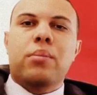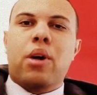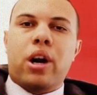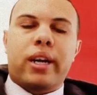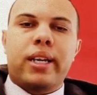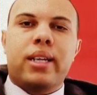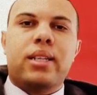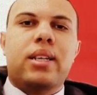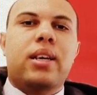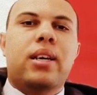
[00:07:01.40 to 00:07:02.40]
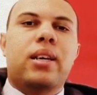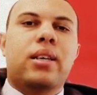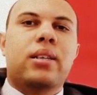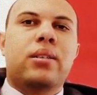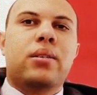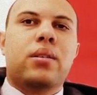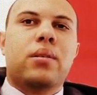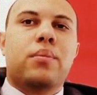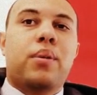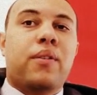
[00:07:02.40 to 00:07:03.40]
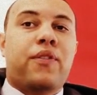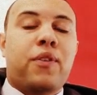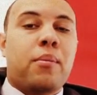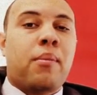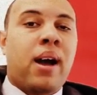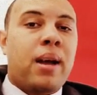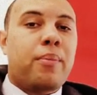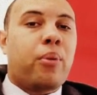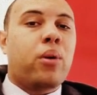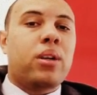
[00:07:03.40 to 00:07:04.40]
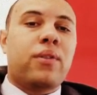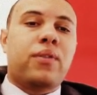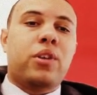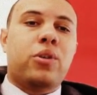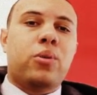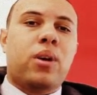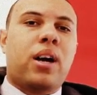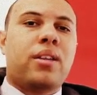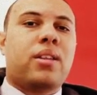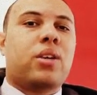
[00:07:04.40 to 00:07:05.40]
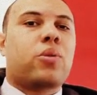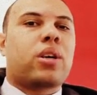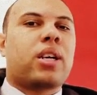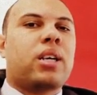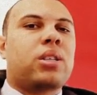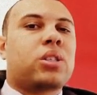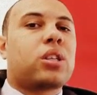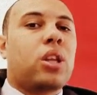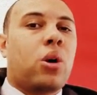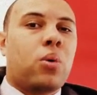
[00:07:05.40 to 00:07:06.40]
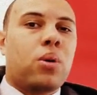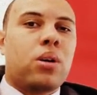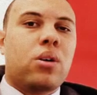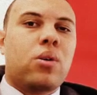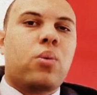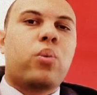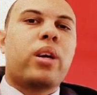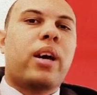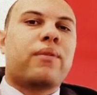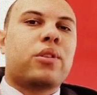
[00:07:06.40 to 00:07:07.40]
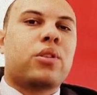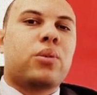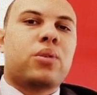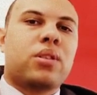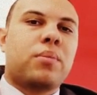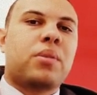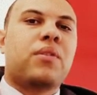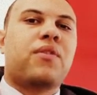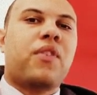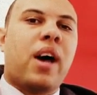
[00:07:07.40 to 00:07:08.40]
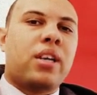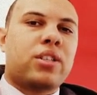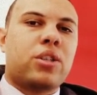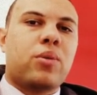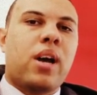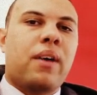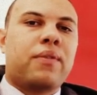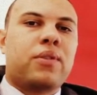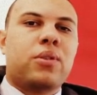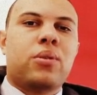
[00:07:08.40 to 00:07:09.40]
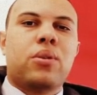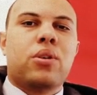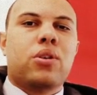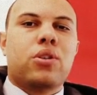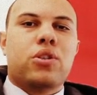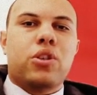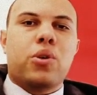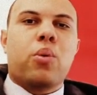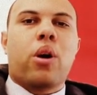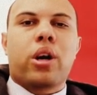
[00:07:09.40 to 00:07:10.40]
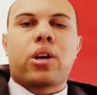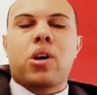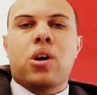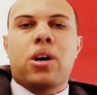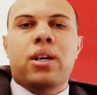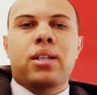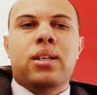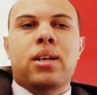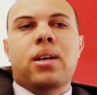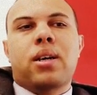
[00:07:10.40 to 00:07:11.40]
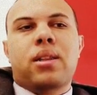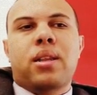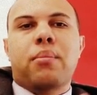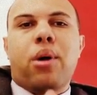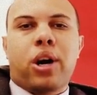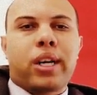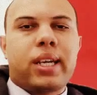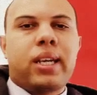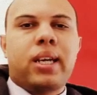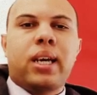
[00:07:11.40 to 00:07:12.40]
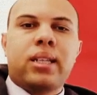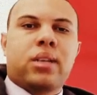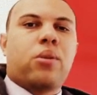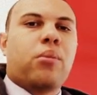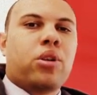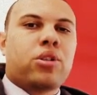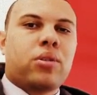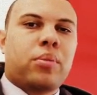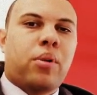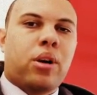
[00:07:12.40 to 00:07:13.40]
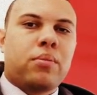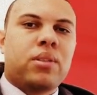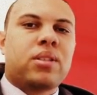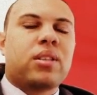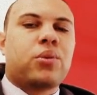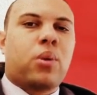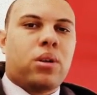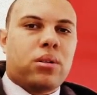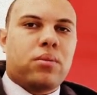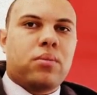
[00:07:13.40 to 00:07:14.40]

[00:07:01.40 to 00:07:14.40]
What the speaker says: the market, but from my point of view, I think we're kind of slow. We have to do something faster. We have to work on the marketing and the commercial departments as well.